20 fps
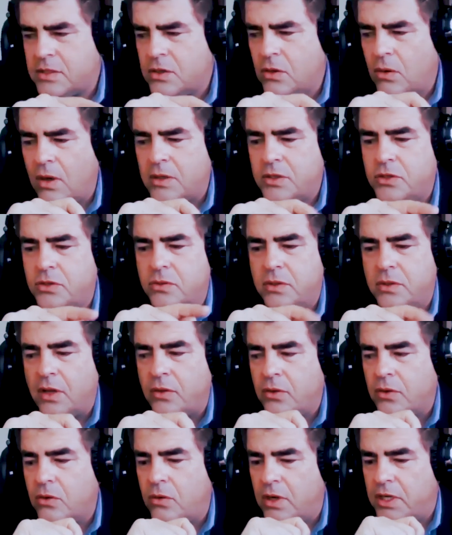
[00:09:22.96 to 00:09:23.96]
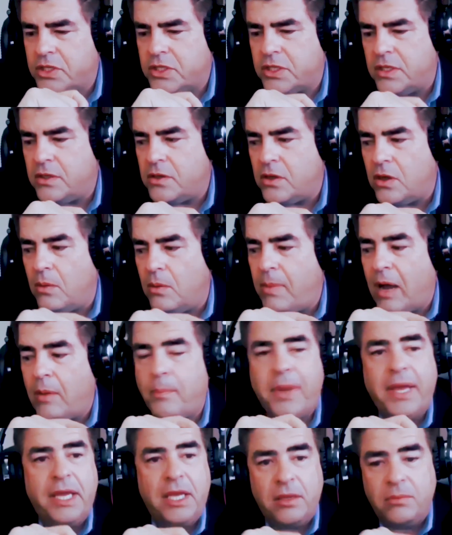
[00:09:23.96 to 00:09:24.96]
go on to another question about
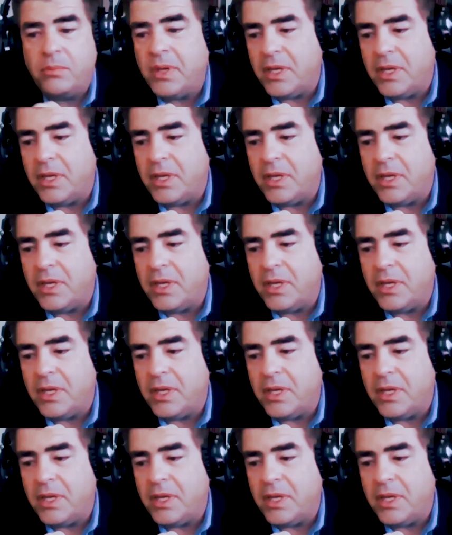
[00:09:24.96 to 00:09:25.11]
paying